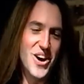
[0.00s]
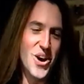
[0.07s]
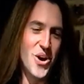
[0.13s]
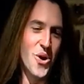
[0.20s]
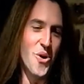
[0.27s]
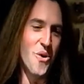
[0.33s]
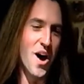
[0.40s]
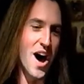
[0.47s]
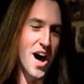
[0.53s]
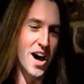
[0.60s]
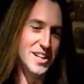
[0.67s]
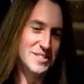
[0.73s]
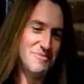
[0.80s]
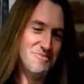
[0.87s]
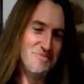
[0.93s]
Who, uh,
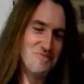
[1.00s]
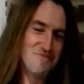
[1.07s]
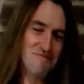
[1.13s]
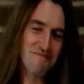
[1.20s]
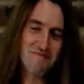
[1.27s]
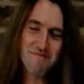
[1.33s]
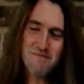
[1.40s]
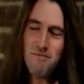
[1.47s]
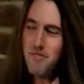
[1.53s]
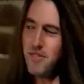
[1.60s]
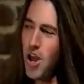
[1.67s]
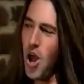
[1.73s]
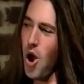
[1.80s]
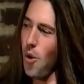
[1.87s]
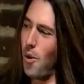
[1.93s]

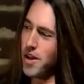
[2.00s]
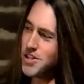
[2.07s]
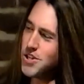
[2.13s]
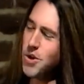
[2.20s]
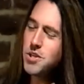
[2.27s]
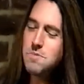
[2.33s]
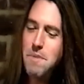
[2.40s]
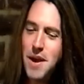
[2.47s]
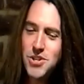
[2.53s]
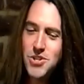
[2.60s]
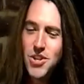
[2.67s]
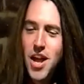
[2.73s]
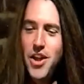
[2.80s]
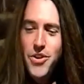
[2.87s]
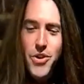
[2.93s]
what's so
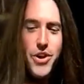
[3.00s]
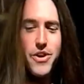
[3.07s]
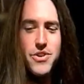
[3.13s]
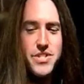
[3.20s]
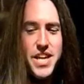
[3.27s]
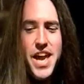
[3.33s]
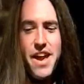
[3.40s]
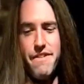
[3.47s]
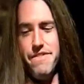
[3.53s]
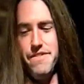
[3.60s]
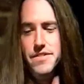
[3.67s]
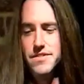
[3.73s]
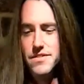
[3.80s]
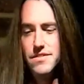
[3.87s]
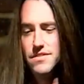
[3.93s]
special on New Year's Eve?
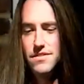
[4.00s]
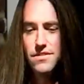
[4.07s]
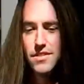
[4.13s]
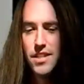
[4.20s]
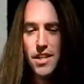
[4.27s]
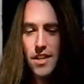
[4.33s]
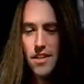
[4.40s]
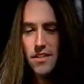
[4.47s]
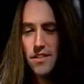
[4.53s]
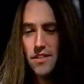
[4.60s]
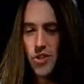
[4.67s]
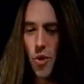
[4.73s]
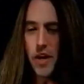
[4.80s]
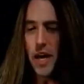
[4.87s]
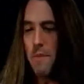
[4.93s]

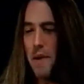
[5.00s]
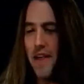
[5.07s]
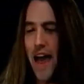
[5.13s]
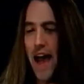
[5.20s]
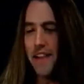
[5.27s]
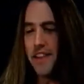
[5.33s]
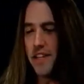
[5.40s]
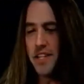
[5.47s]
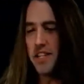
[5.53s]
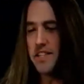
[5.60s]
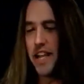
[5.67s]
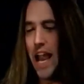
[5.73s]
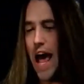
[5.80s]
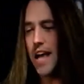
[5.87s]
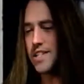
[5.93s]
Don't give me that. This is
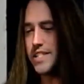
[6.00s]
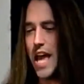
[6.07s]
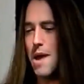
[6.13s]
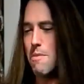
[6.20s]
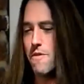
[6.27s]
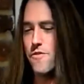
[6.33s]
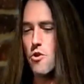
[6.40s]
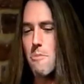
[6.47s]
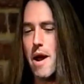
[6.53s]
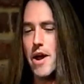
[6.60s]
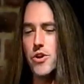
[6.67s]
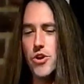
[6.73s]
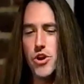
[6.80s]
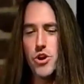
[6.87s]
the last day before my New